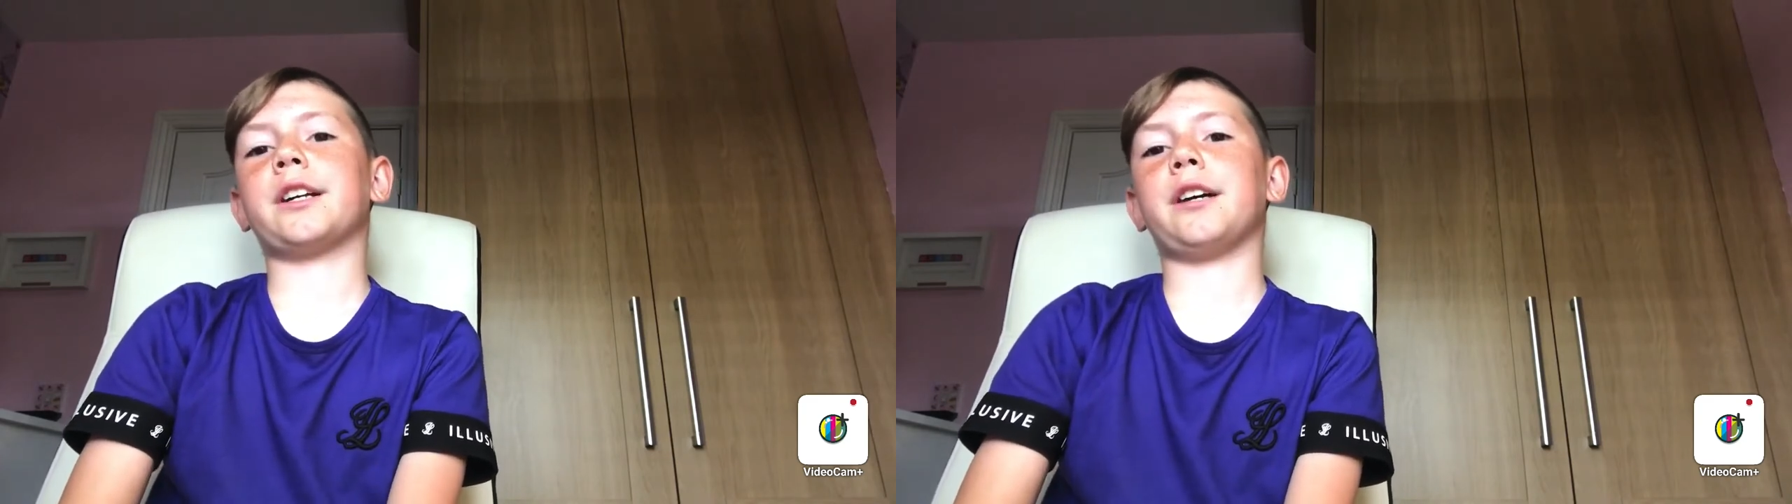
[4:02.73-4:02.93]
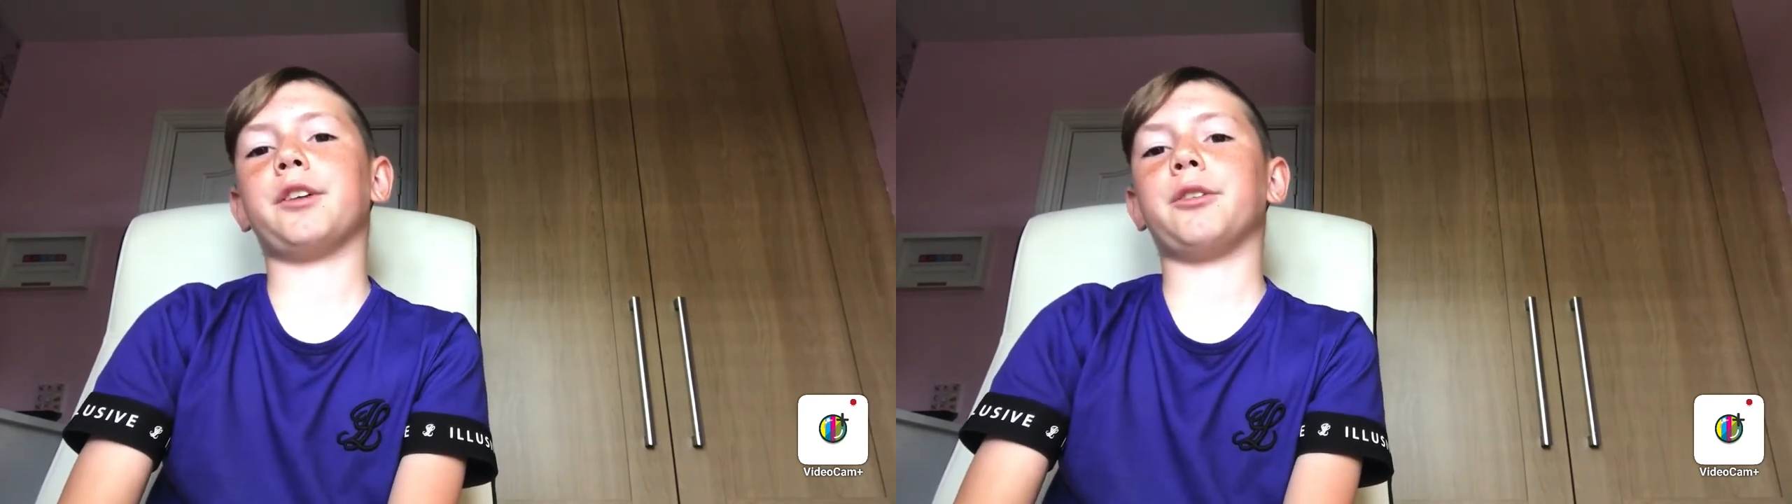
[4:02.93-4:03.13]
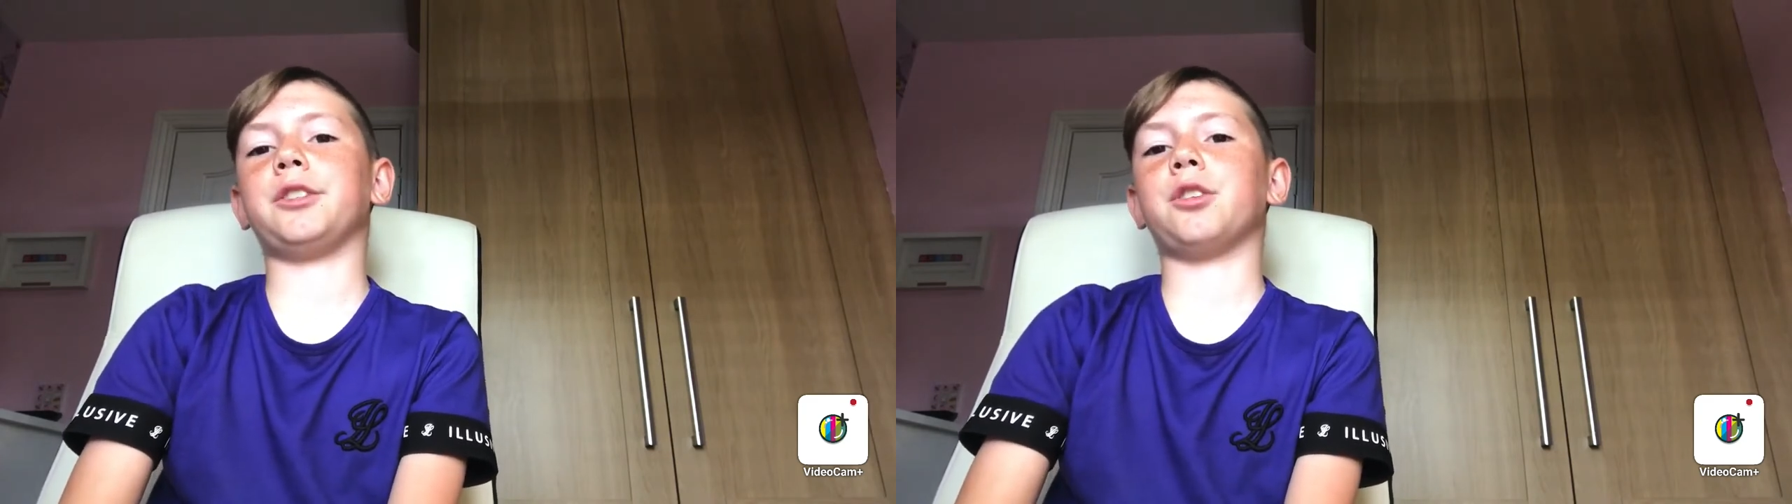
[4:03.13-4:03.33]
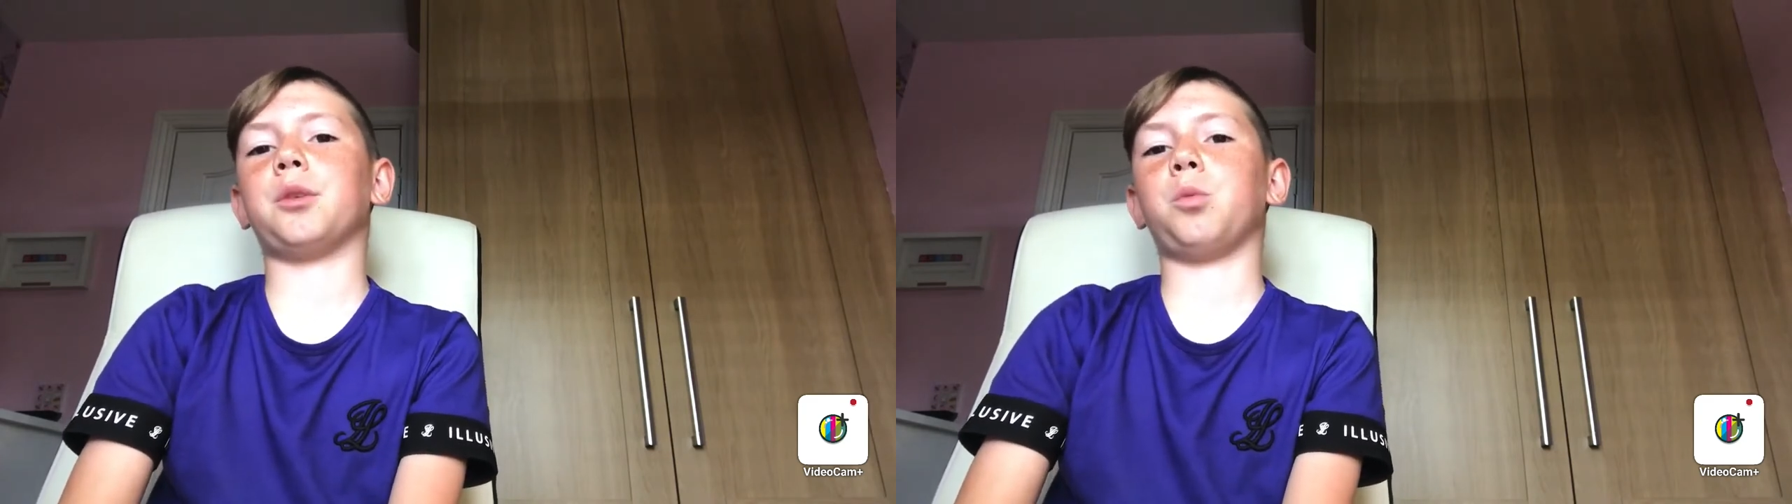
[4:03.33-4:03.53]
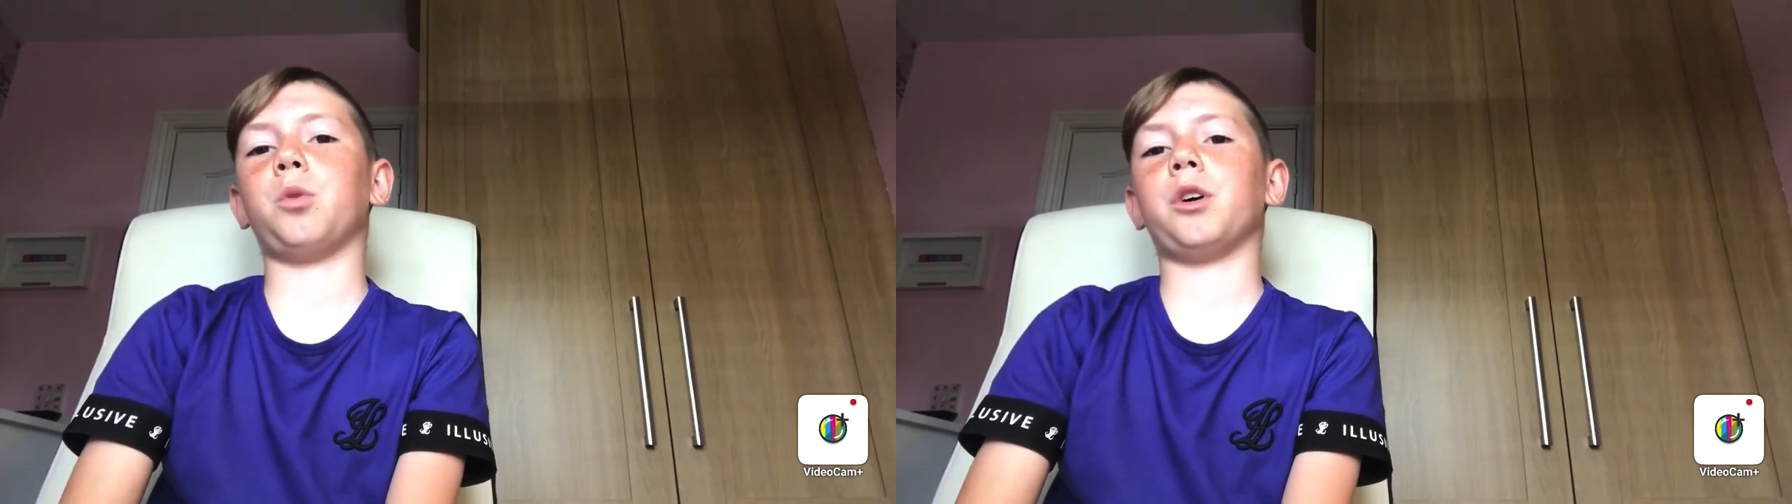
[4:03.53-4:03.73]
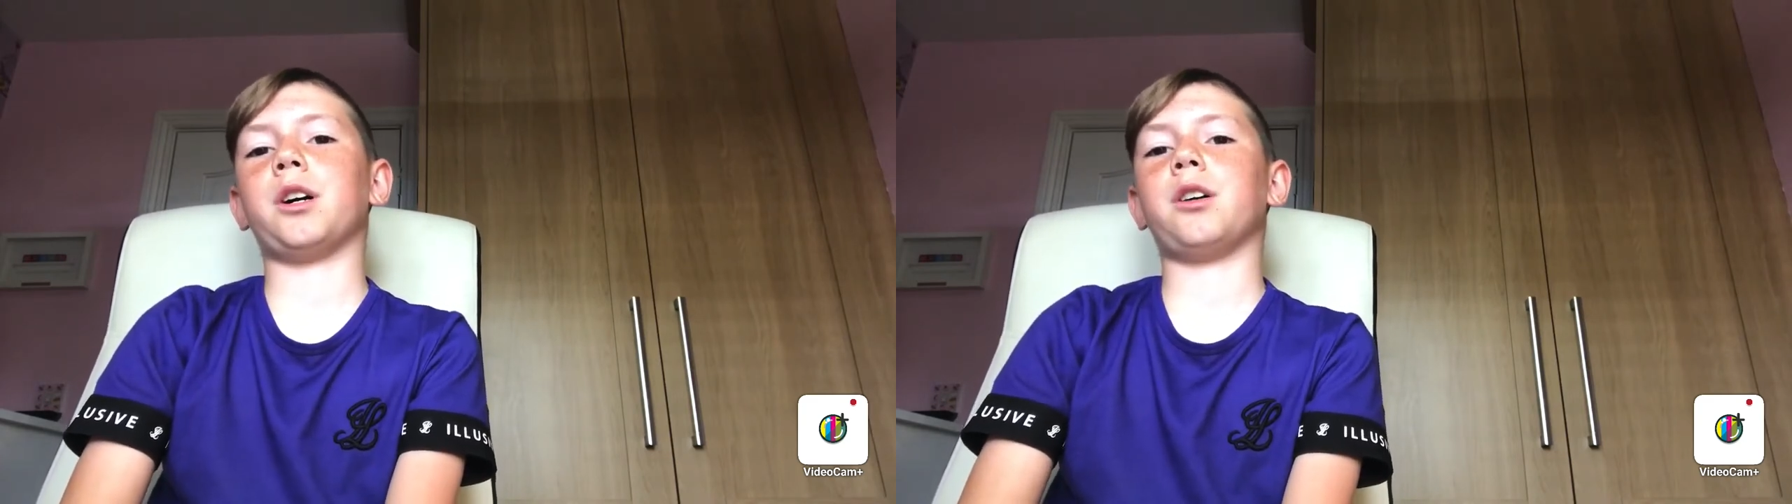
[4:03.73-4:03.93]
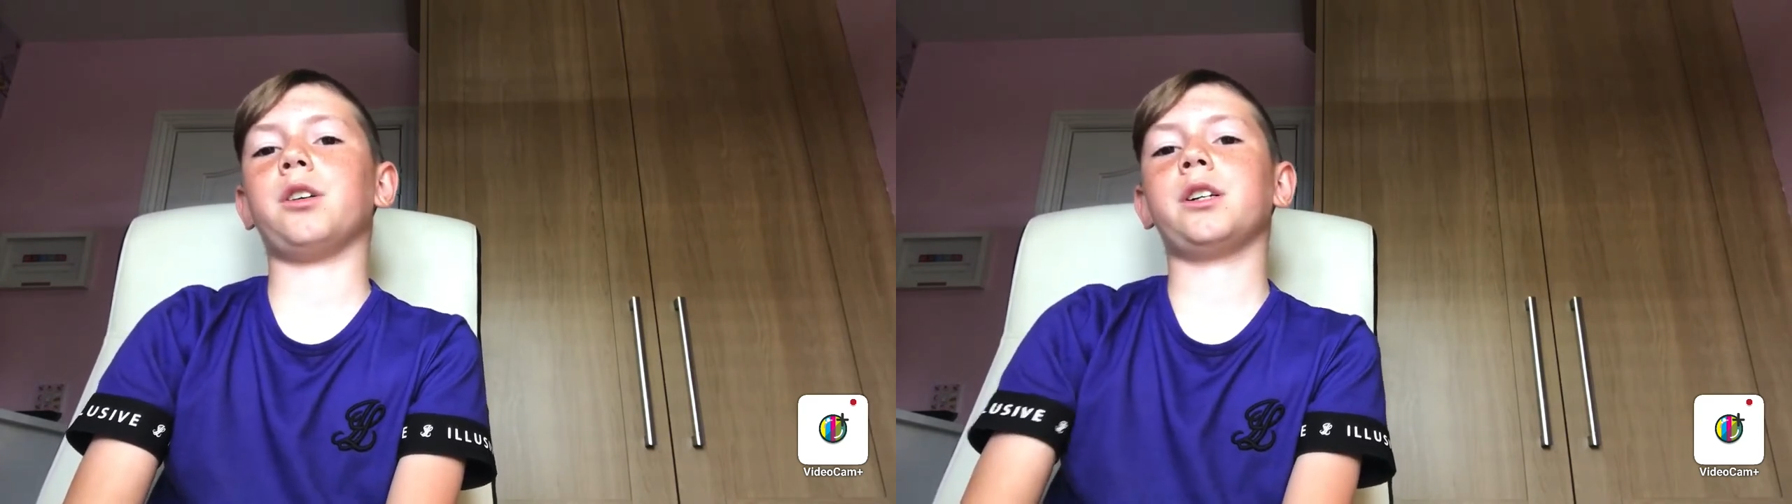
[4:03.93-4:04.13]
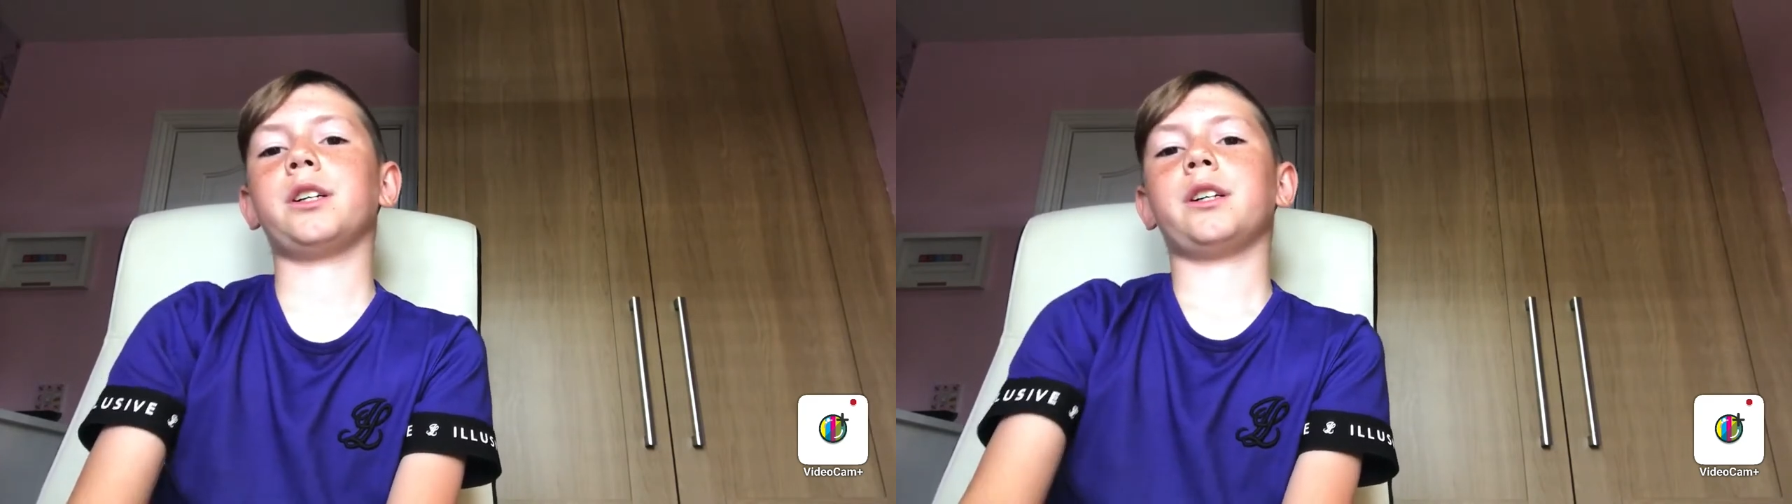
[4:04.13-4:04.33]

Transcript: have only scored one goal.